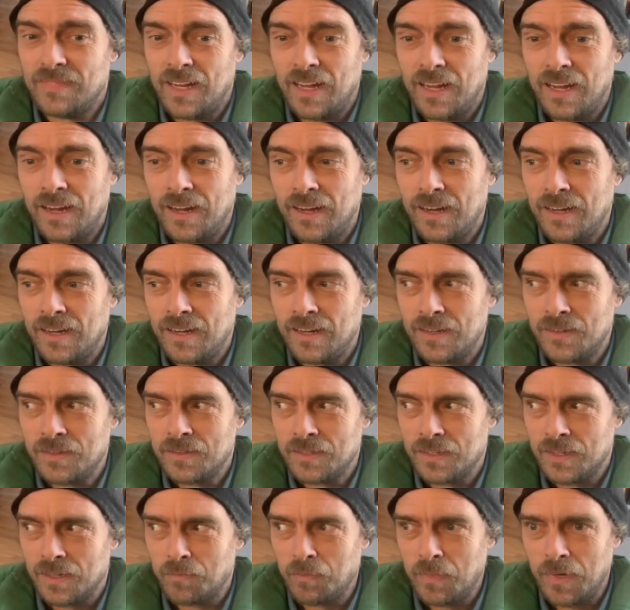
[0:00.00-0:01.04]
And I was
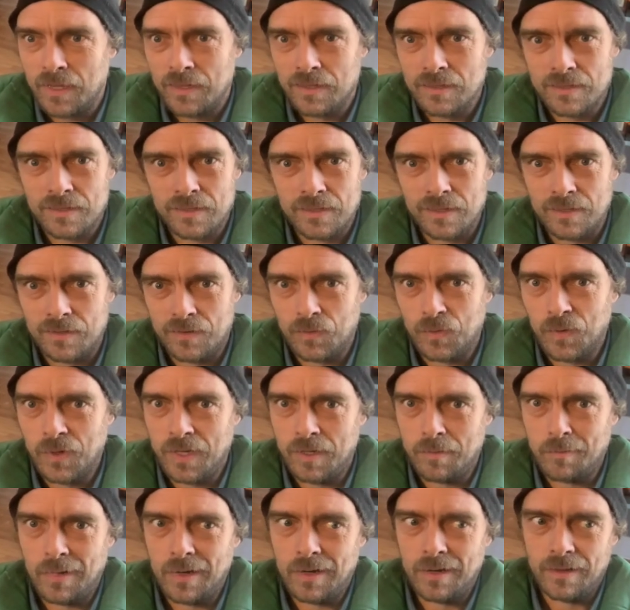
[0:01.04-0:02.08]
like, man, this thing's way
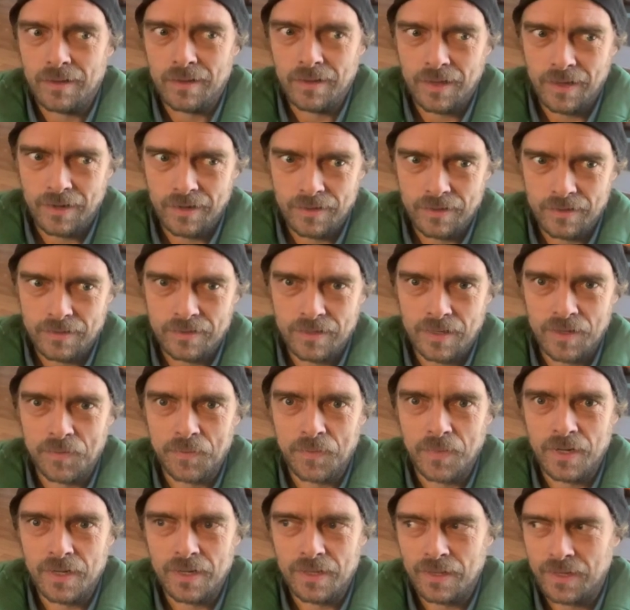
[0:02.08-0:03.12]
better than that at the same
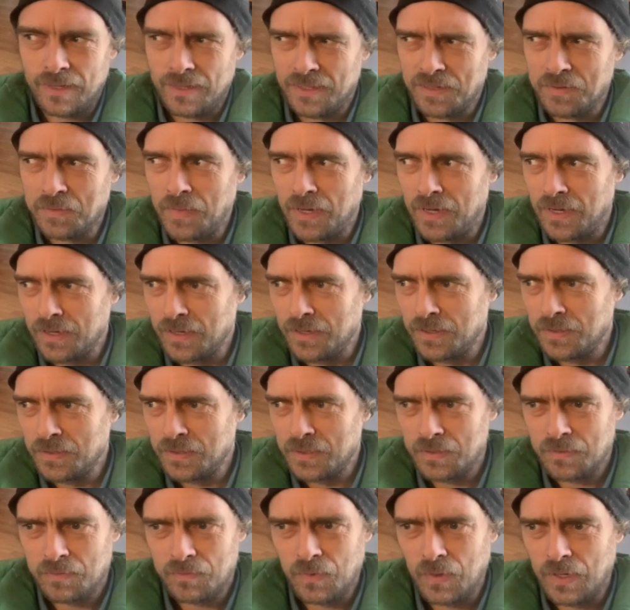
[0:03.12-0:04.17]
money. Like the
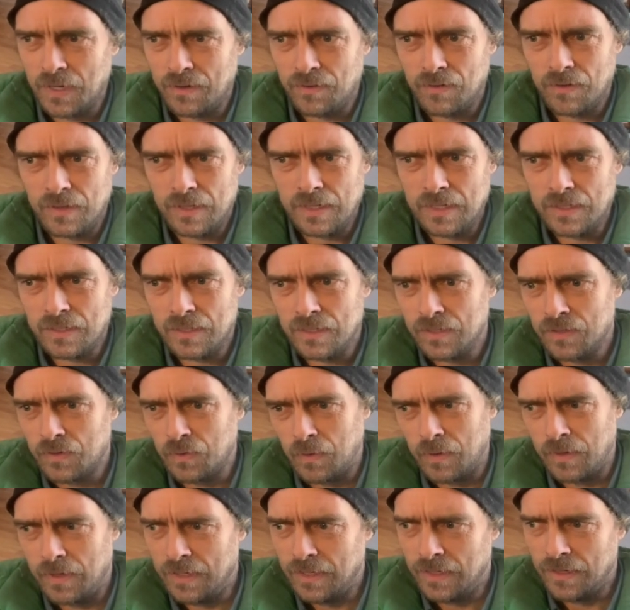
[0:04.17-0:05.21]
Mongoose, whatever, Legion
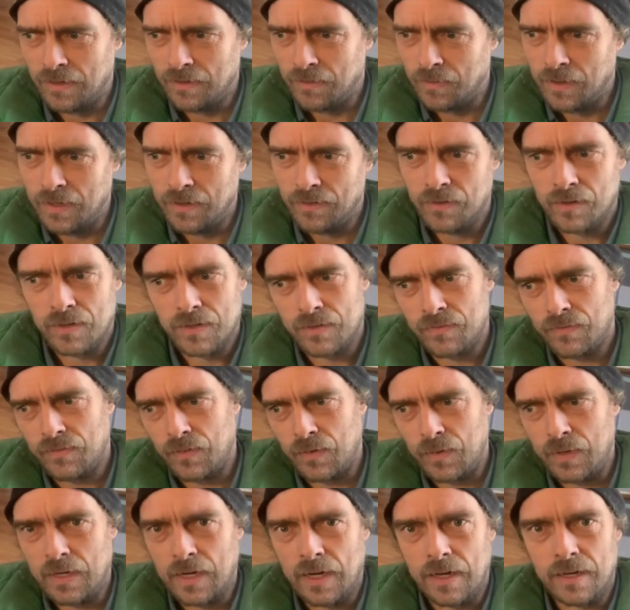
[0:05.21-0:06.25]
20 or whatever is
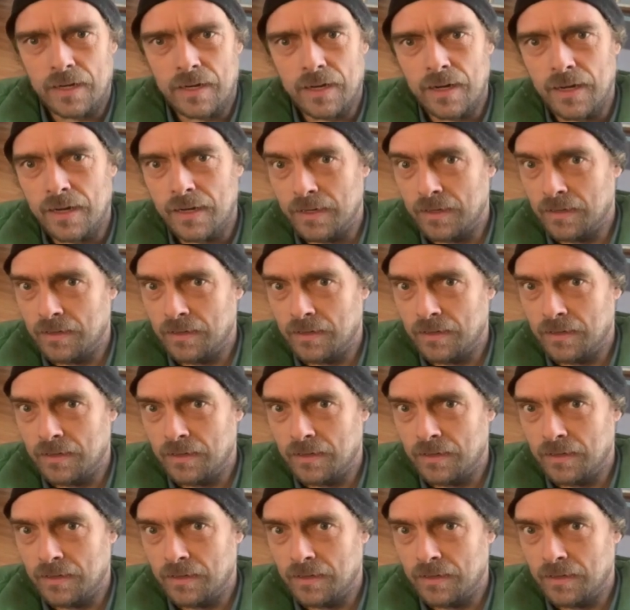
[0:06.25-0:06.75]
$399.